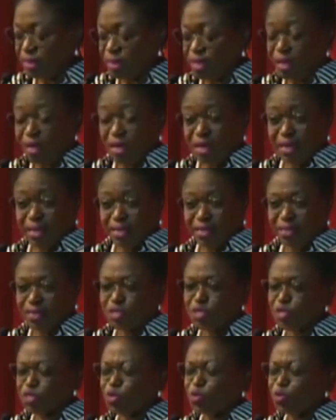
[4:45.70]
In this
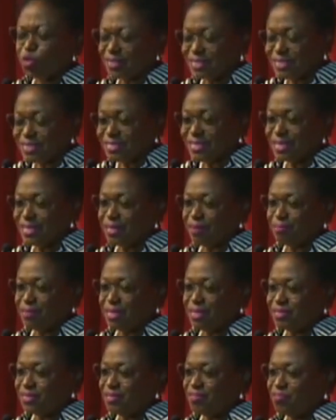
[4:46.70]
short time that
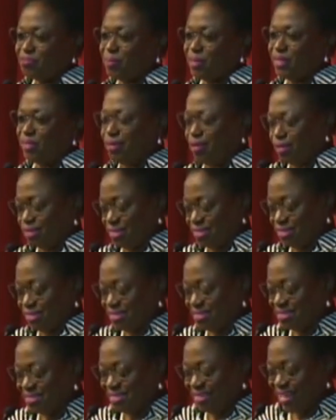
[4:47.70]
I've been allotted,
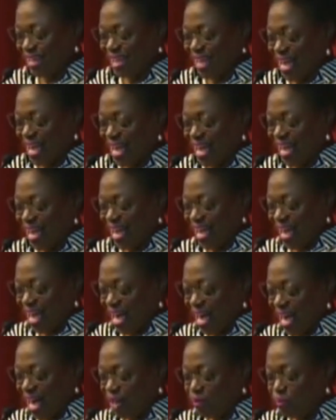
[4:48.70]

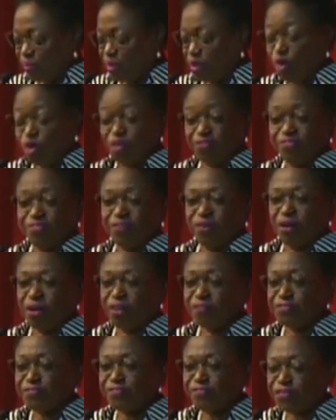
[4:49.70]
I will offer a
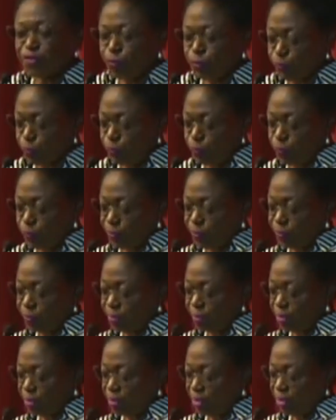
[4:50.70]
few
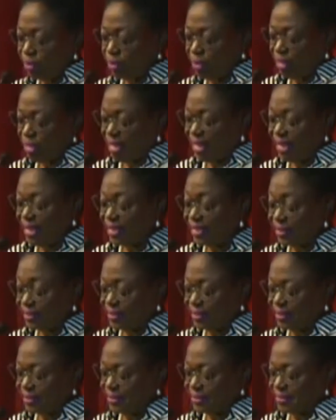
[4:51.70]

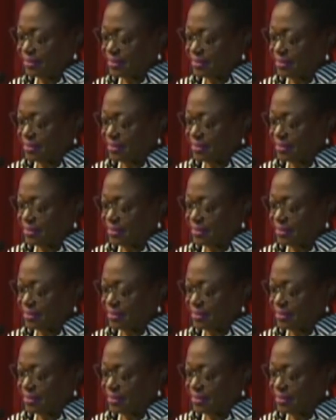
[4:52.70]
ideas.